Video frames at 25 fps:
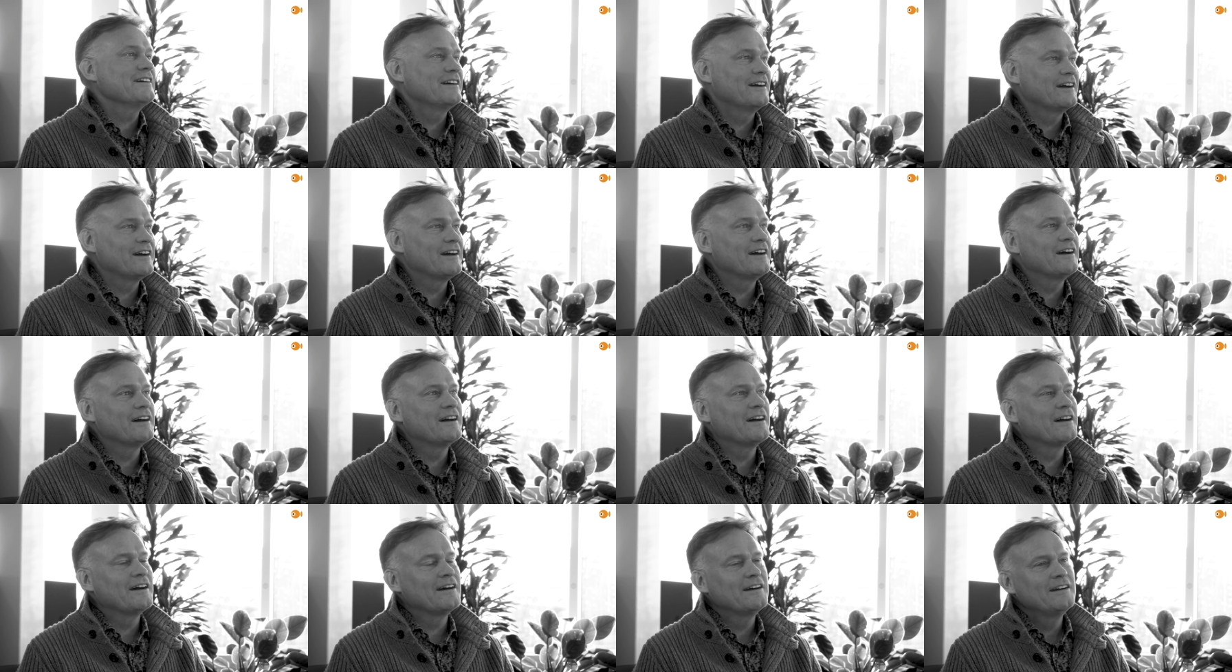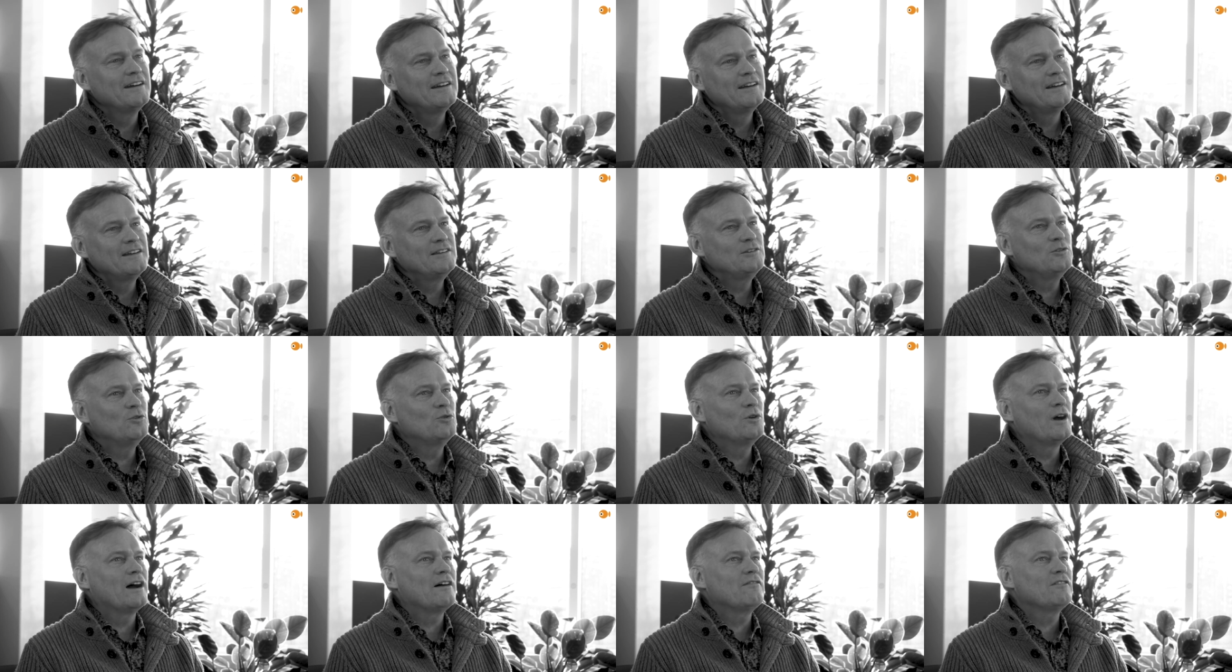Uh,
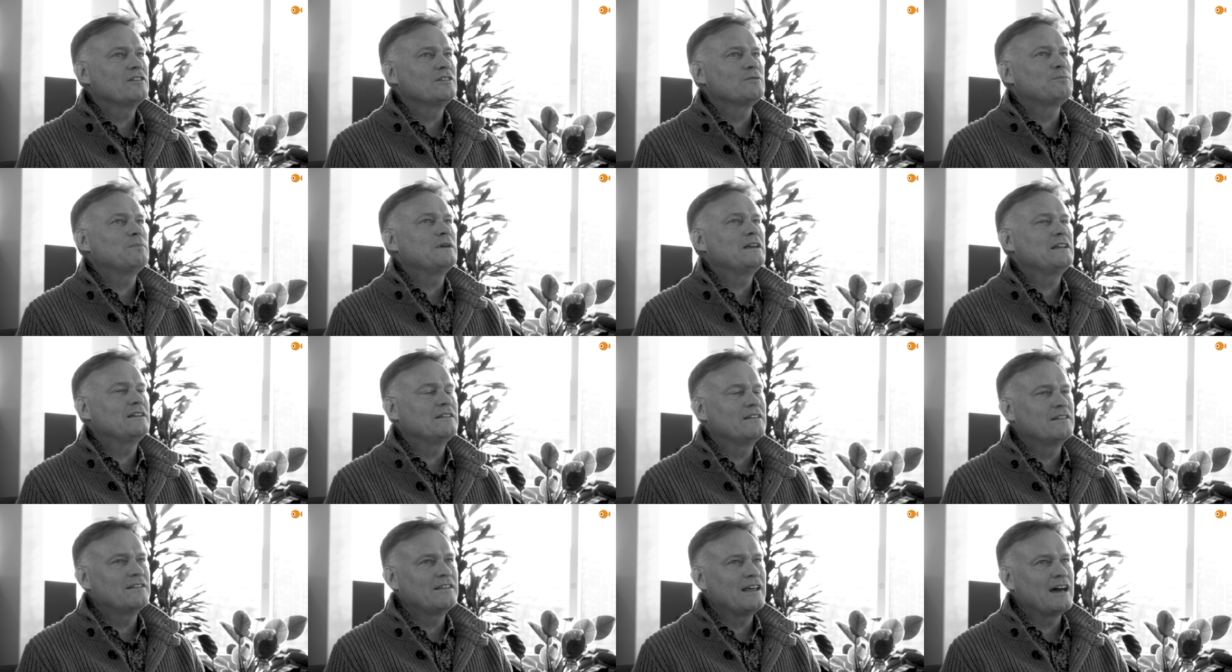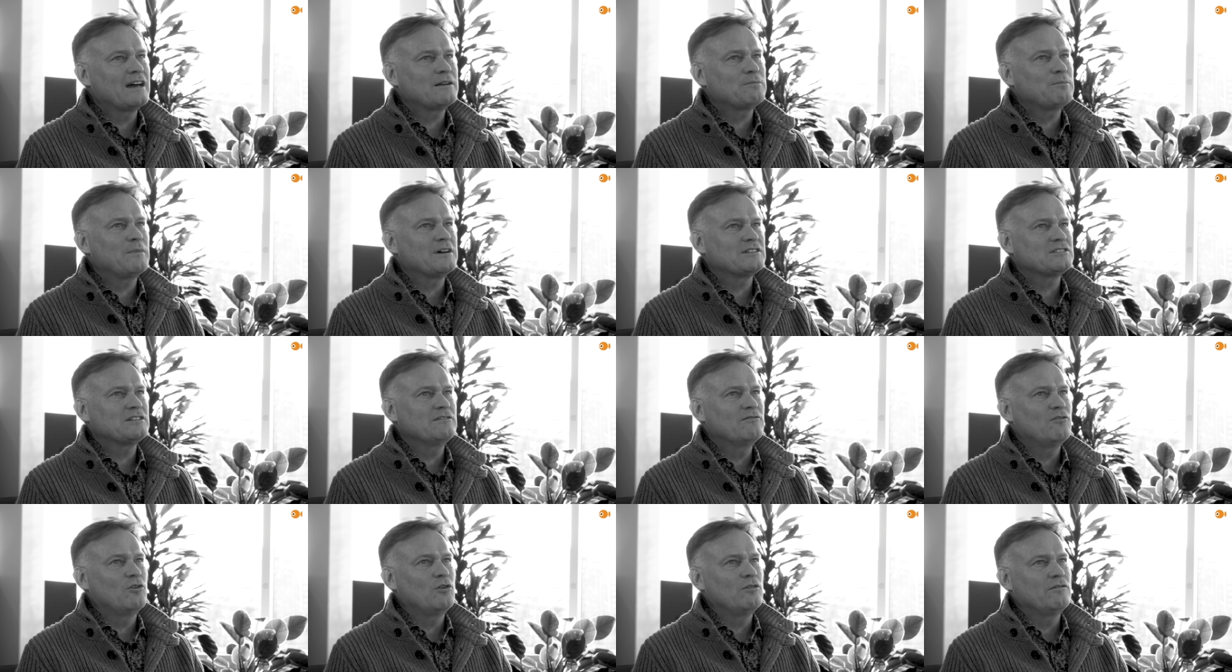you haven't been that much
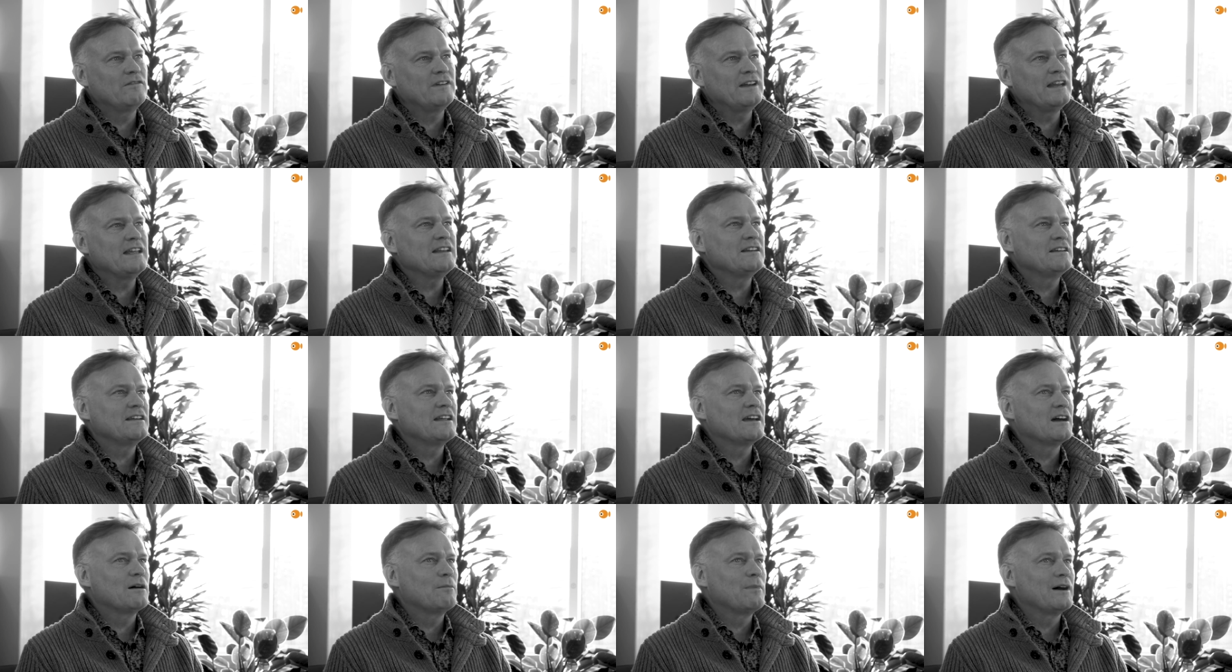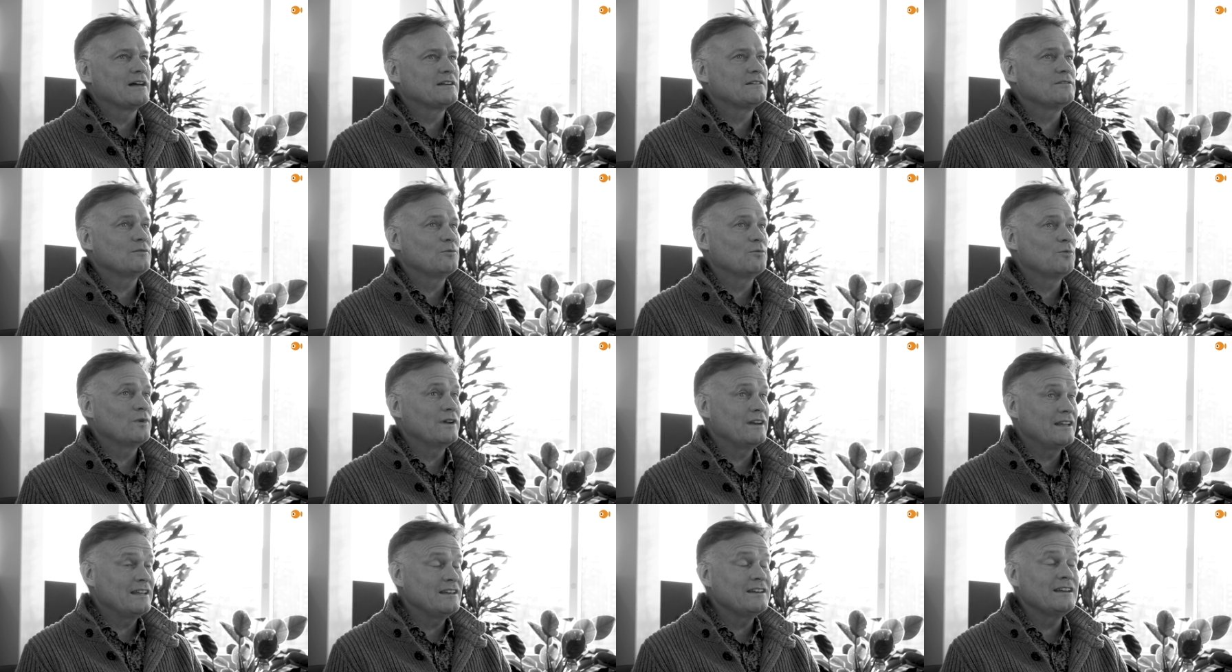involved in India, but
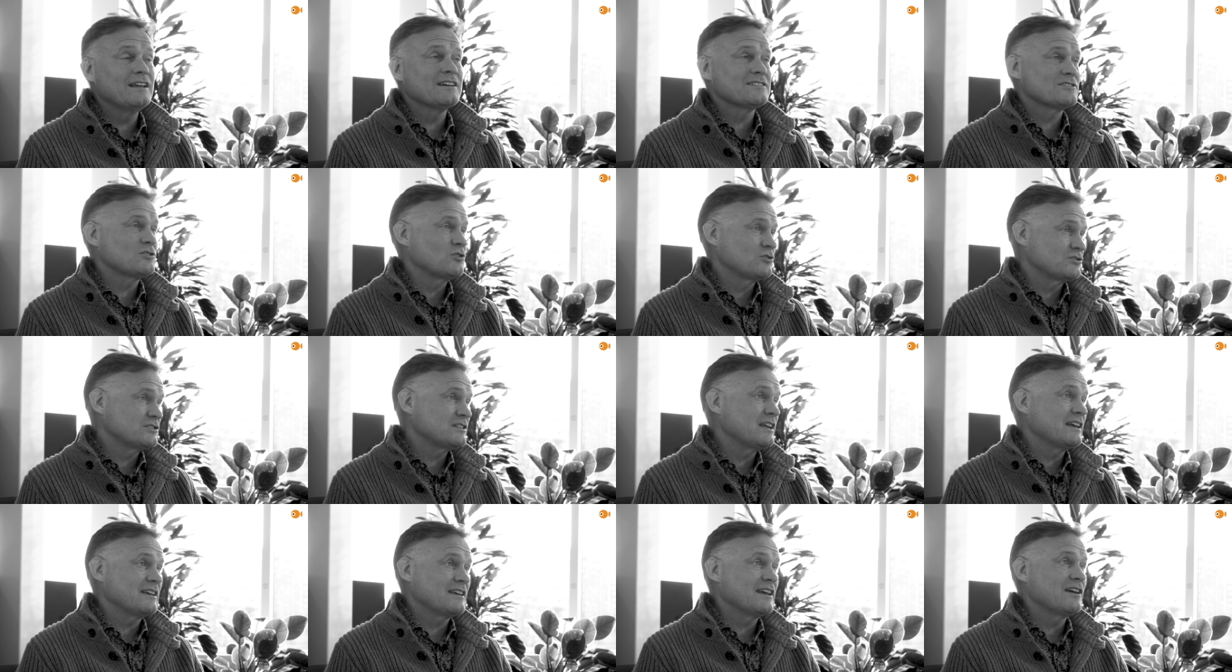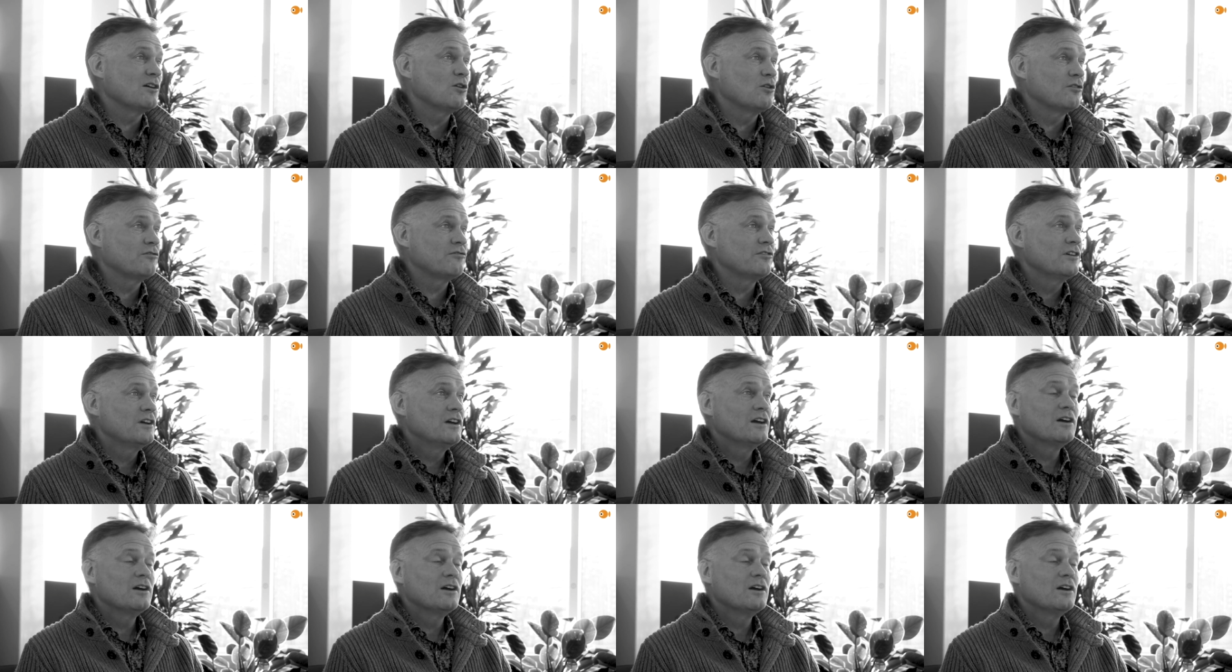when India starts taking off,